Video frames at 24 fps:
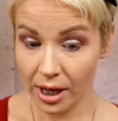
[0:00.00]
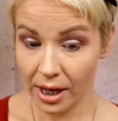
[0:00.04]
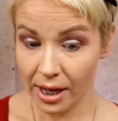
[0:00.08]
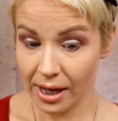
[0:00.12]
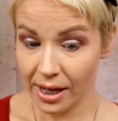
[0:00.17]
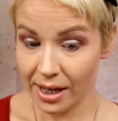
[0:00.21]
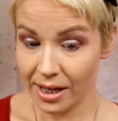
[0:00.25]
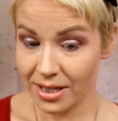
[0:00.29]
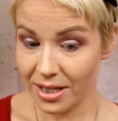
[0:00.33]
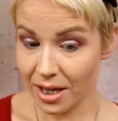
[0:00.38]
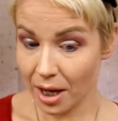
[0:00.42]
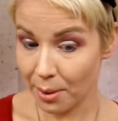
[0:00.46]

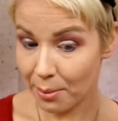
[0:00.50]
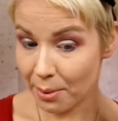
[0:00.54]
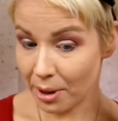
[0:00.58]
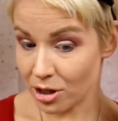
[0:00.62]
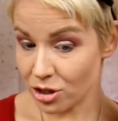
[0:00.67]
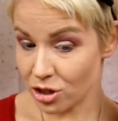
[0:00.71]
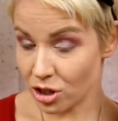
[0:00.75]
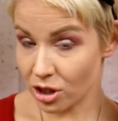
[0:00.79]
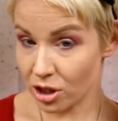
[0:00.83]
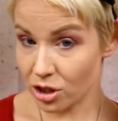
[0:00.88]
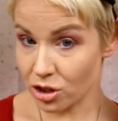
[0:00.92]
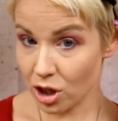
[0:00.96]
is I
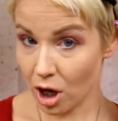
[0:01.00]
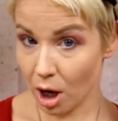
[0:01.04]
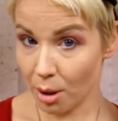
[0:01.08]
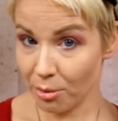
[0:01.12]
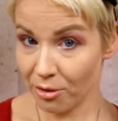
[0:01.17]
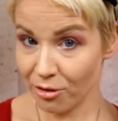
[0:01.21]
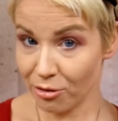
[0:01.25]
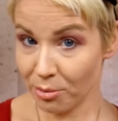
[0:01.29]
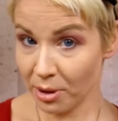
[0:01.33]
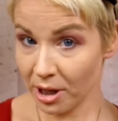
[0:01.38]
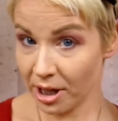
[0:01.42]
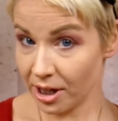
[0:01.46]
imagine the top
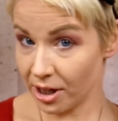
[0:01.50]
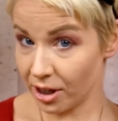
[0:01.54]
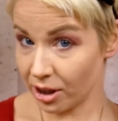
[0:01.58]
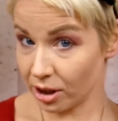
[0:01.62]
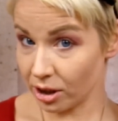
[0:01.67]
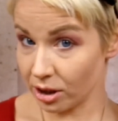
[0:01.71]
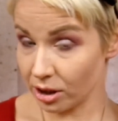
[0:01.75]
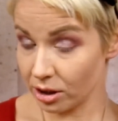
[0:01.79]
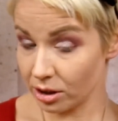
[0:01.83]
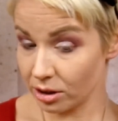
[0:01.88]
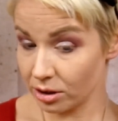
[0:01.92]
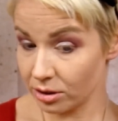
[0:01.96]
of my
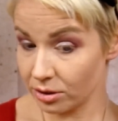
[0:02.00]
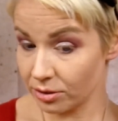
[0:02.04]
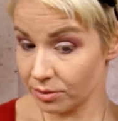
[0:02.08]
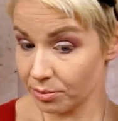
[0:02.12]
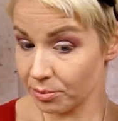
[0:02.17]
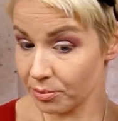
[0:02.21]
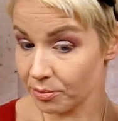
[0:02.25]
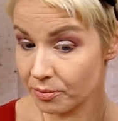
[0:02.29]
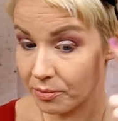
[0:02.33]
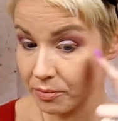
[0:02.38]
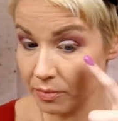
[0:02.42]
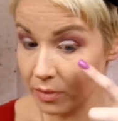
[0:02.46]
ear.
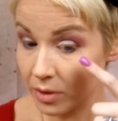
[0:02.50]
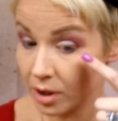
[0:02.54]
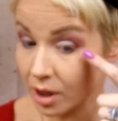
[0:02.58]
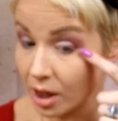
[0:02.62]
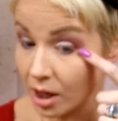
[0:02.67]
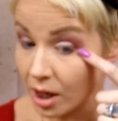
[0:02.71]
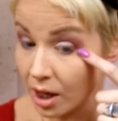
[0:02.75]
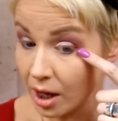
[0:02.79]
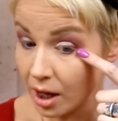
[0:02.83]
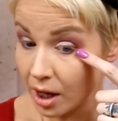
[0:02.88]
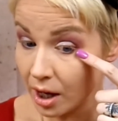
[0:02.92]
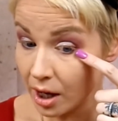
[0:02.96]

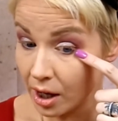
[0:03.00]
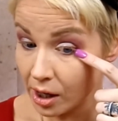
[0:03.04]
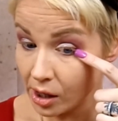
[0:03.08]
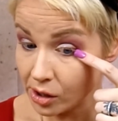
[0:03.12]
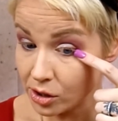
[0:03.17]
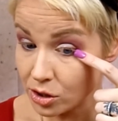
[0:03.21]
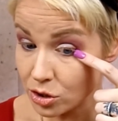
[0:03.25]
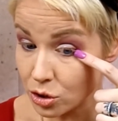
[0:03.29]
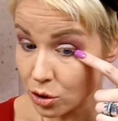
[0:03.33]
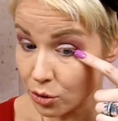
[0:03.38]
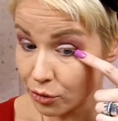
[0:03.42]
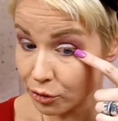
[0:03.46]

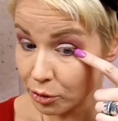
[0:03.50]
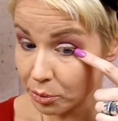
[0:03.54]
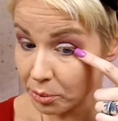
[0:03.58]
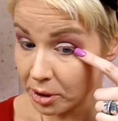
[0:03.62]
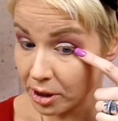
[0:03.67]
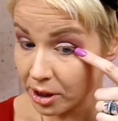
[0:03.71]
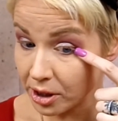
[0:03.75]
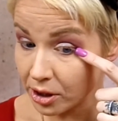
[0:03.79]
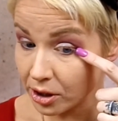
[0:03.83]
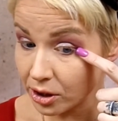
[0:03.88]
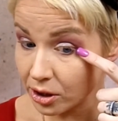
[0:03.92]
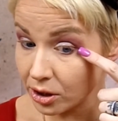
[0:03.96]
So from
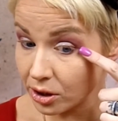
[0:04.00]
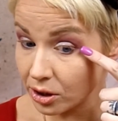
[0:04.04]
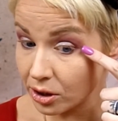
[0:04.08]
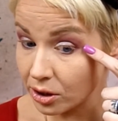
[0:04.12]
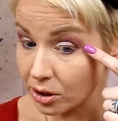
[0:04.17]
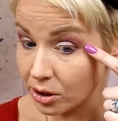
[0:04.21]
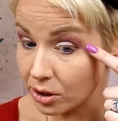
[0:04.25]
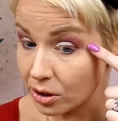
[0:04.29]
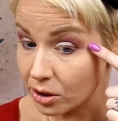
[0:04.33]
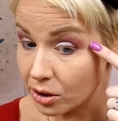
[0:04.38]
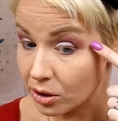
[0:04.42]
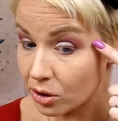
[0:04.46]
here,
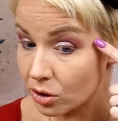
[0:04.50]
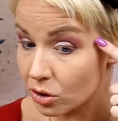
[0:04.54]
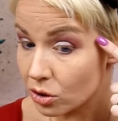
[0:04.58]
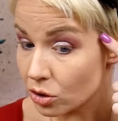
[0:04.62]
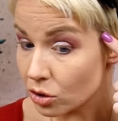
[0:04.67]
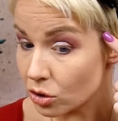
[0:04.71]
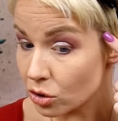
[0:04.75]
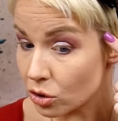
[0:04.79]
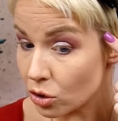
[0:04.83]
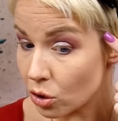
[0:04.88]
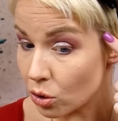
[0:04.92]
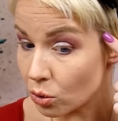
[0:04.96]

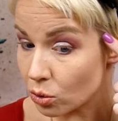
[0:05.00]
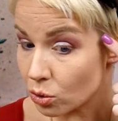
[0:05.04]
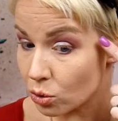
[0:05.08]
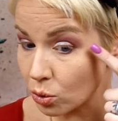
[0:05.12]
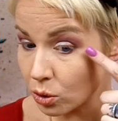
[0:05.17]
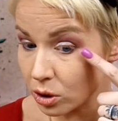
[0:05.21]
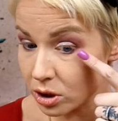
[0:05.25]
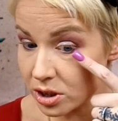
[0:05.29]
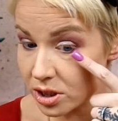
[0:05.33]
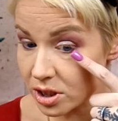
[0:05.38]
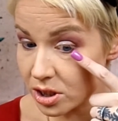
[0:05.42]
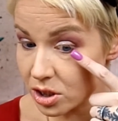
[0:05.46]
go
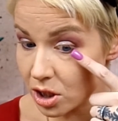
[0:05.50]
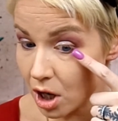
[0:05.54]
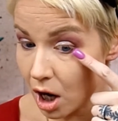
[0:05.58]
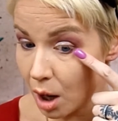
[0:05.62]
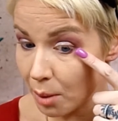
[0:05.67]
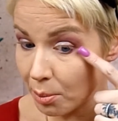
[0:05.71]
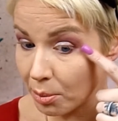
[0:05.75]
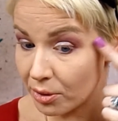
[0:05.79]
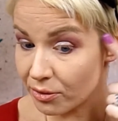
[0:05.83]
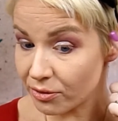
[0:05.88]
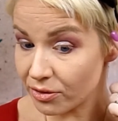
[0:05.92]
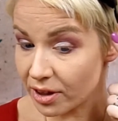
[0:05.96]
towards the
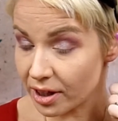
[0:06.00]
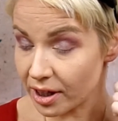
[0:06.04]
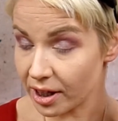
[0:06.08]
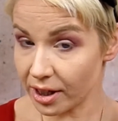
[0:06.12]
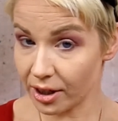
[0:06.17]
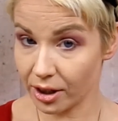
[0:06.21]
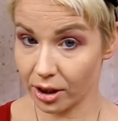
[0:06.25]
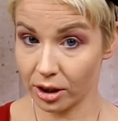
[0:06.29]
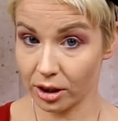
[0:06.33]
top of the ear.